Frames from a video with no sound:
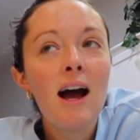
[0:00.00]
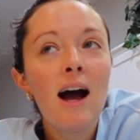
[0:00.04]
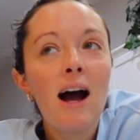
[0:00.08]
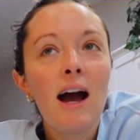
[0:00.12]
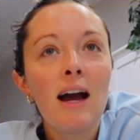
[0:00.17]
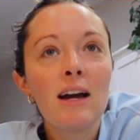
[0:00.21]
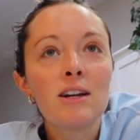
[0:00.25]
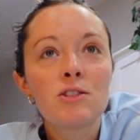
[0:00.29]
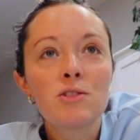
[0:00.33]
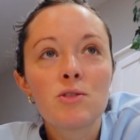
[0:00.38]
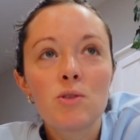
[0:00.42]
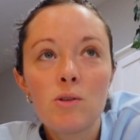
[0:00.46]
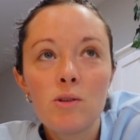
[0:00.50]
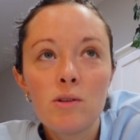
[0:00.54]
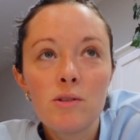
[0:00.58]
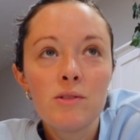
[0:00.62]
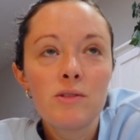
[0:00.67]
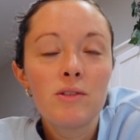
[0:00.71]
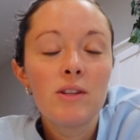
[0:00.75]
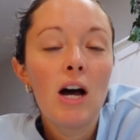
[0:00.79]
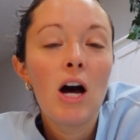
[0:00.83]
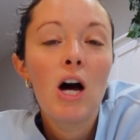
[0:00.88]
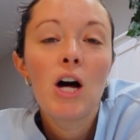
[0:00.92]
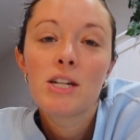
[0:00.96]
I
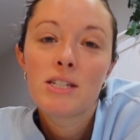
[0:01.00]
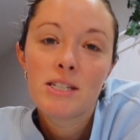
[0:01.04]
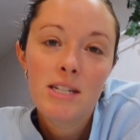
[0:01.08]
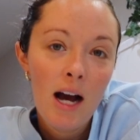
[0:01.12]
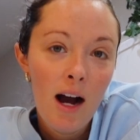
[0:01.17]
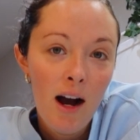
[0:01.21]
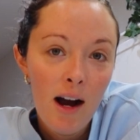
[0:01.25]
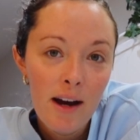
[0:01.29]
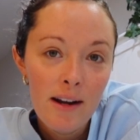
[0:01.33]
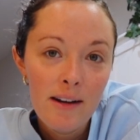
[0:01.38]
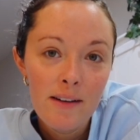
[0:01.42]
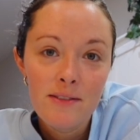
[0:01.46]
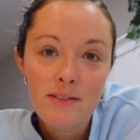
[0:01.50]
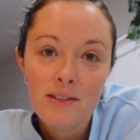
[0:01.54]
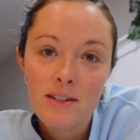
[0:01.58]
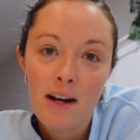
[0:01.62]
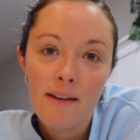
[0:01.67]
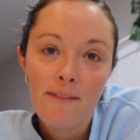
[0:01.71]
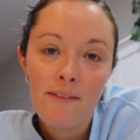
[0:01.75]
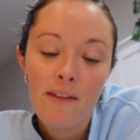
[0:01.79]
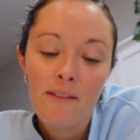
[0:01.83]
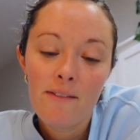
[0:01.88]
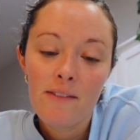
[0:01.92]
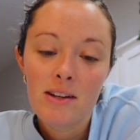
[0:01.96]
sold a ton of
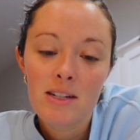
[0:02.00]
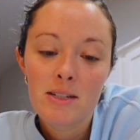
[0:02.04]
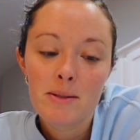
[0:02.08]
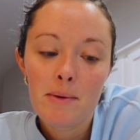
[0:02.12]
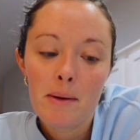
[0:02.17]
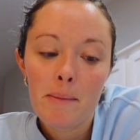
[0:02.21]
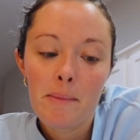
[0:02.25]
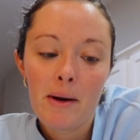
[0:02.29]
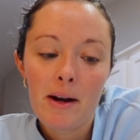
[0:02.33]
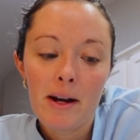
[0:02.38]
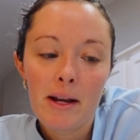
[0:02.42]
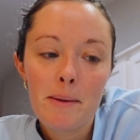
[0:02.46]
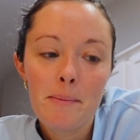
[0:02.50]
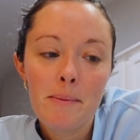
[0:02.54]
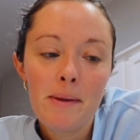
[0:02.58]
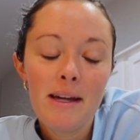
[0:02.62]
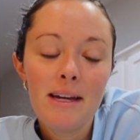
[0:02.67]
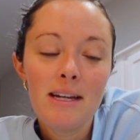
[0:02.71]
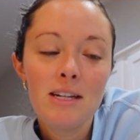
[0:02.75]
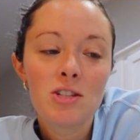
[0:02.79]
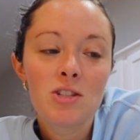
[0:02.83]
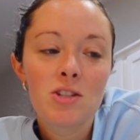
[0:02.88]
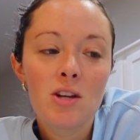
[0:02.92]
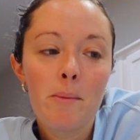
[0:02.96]
stuff on Facebook
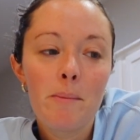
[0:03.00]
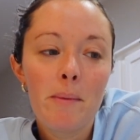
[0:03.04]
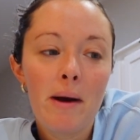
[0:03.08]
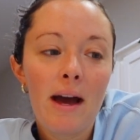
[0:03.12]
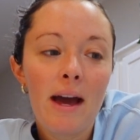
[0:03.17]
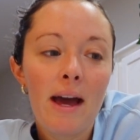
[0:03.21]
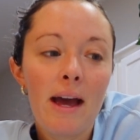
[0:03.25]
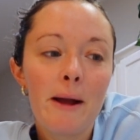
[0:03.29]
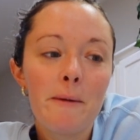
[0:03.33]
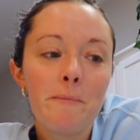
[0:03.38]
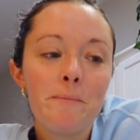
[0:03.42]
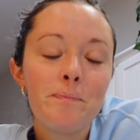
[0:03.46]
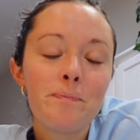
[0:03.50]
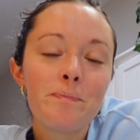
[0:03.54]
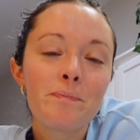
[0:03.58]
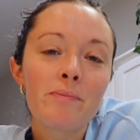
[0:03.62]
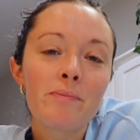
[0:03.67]
Marketplace, so my